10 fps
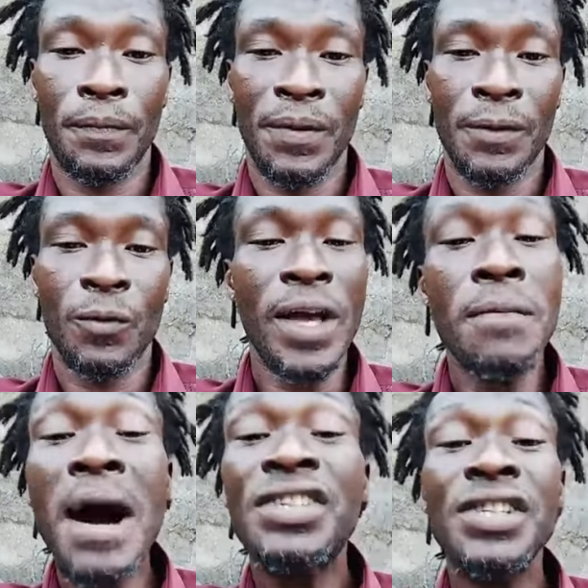Well,
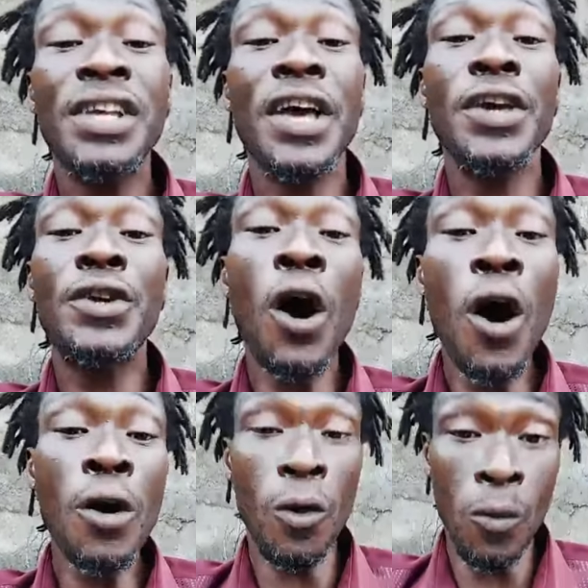imagine a
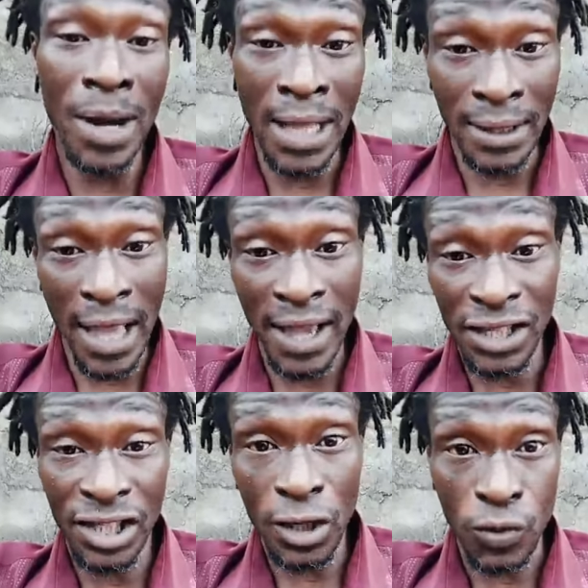young woman at that
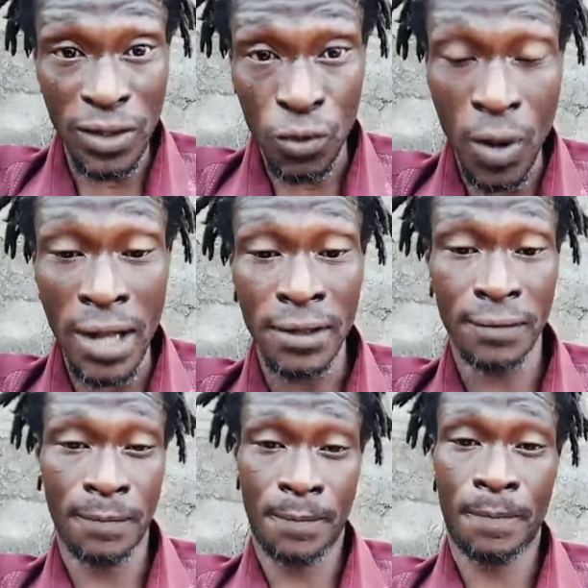age, 21.
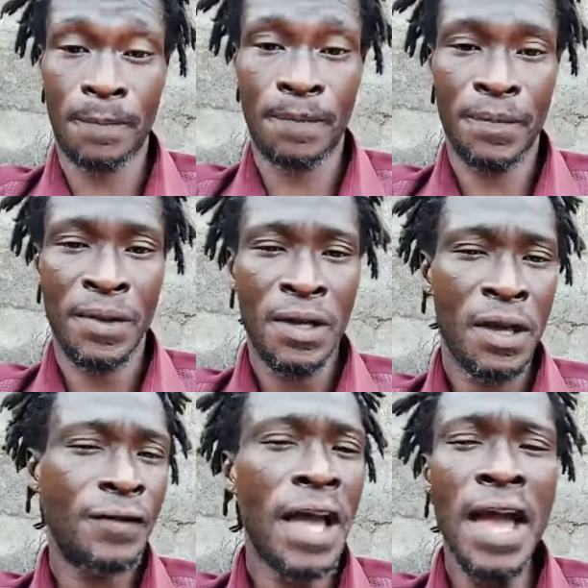
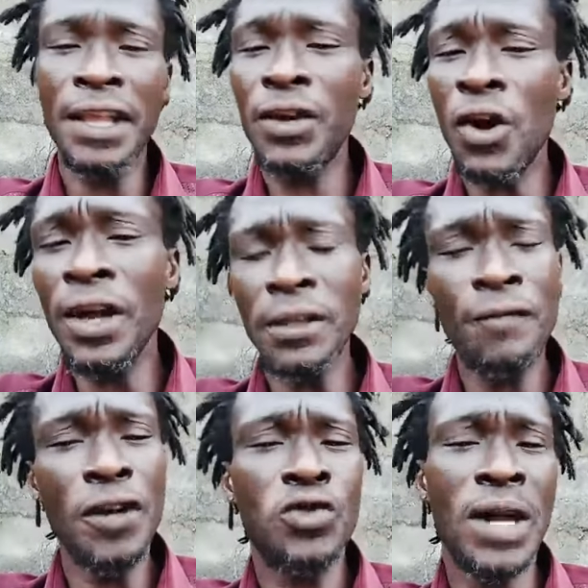If not any young
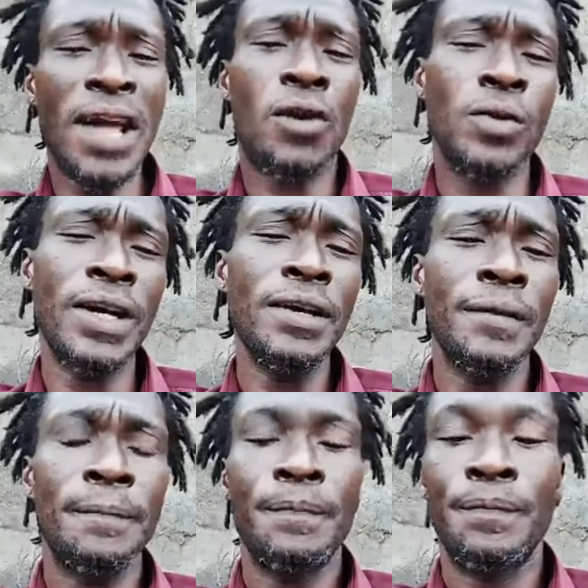individual like we,
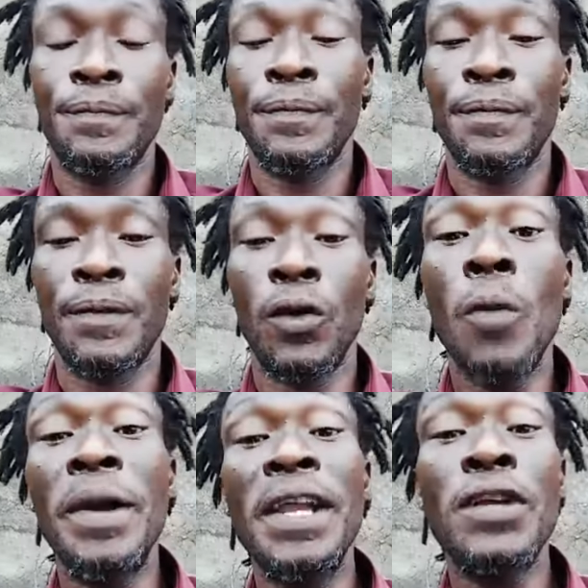they go
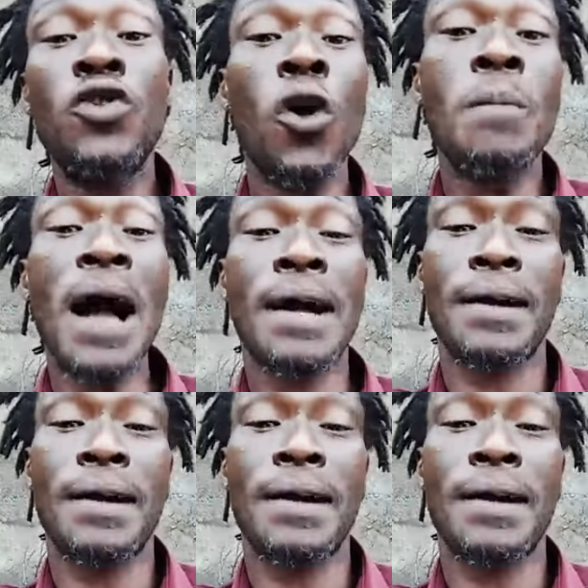begin to talk back.